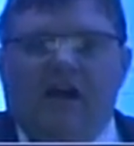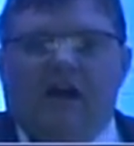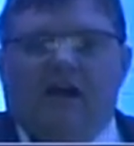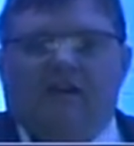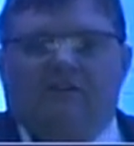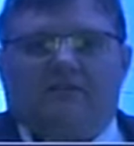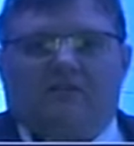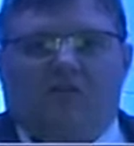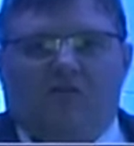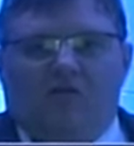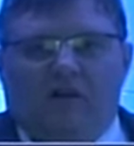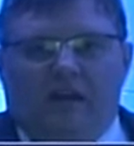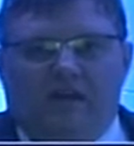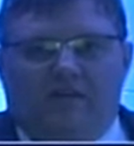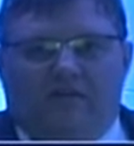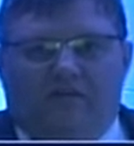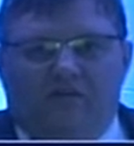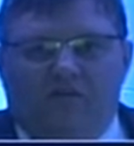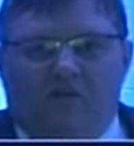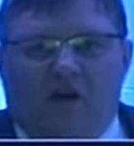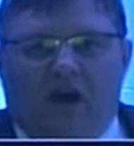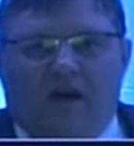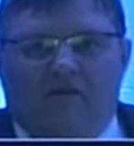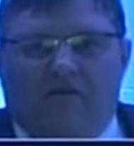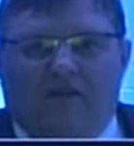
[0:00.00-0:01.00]
So if
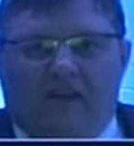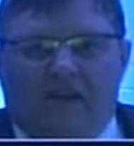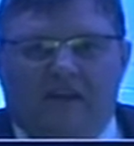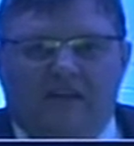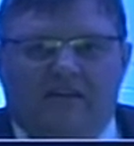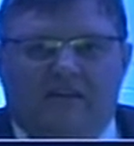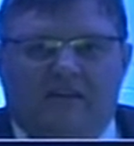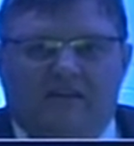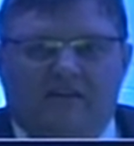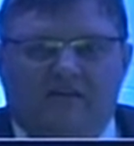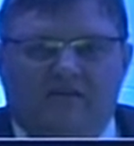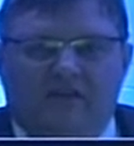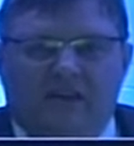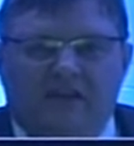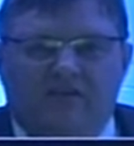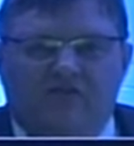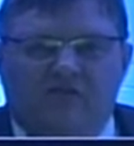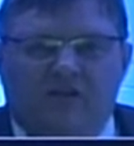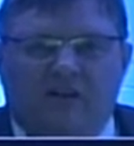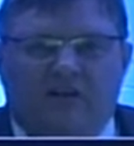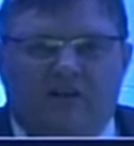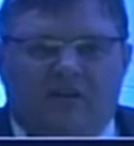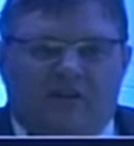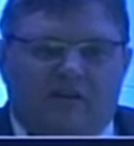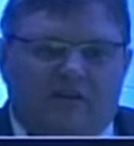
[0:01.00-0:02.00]
you have
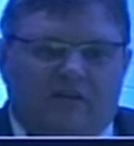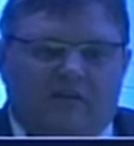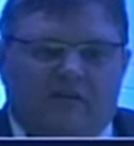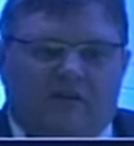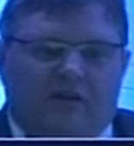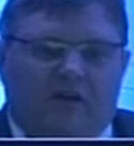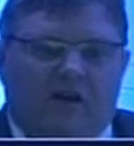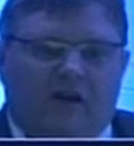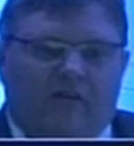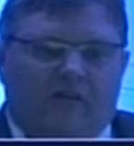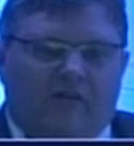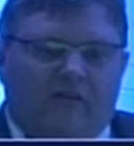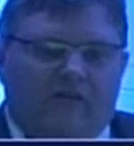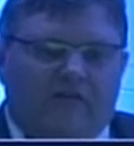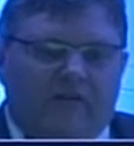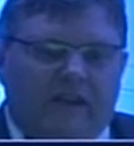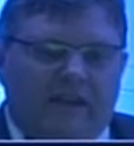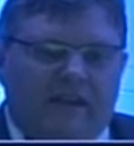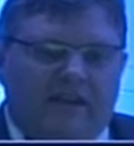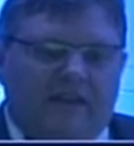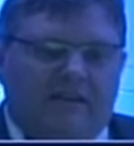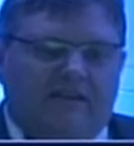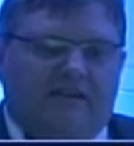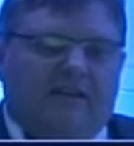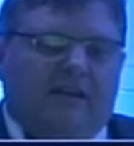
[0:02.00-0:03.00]
individual
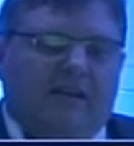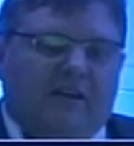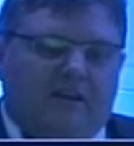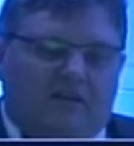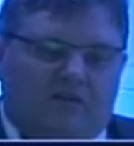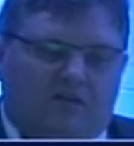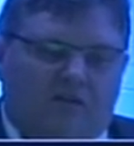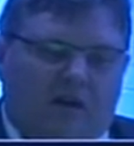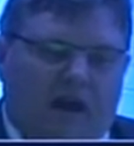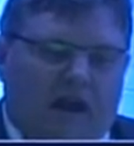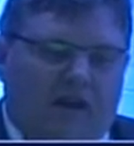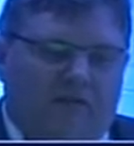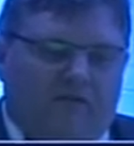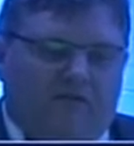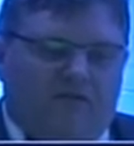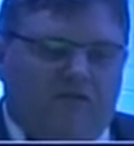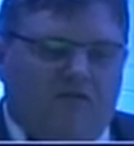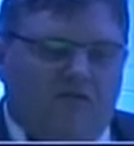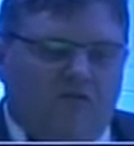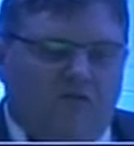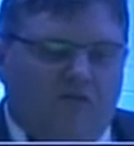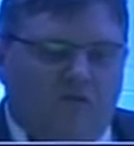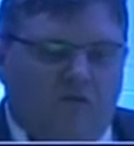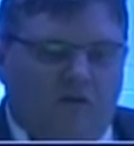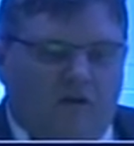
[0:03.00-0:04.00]
wheels, you have
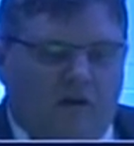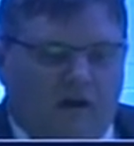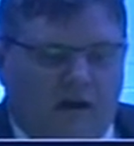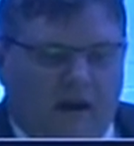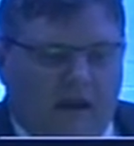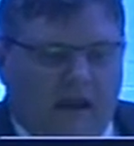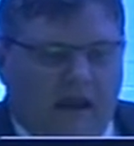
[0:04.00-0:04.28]
to